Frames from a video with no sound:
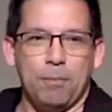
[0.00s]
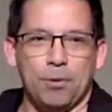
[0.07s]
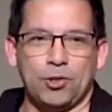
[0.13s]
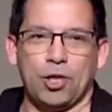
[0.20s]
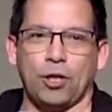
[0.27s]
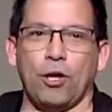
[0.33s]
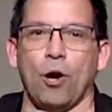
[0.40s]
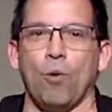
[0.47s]
able
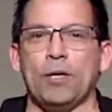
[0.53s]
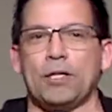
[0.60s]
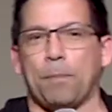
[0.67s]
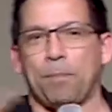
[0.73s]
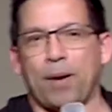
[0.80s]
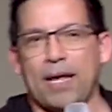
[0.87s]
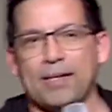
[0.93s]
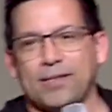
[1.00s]
to go
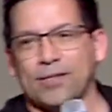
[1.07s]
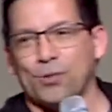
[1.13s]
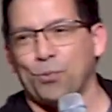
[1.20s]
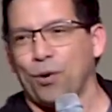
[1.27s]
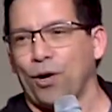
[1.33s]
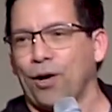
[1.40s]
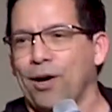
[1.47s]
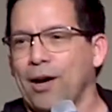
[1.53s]
into places
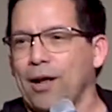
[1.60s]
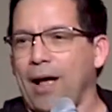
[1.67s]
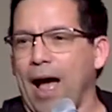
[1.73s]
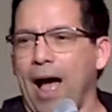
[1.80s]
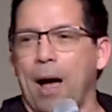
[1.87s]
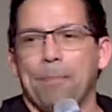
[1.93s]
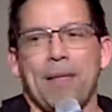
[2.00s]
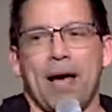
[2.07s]
where
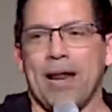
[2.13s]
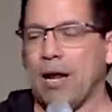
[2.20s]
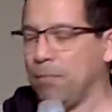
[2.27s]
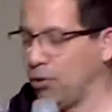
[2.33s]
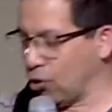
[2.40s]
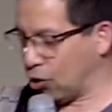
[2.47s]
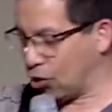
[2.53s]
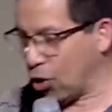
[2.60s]
I'm not
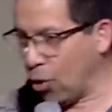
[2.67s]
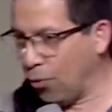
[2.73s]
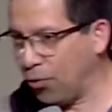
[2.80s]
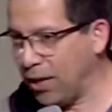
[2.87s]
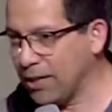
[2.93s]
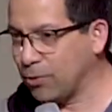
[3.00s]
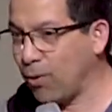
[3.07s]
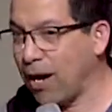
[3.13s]
able to sow
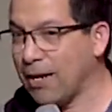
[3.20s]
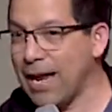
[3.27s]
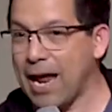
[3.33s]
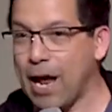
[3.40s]
things right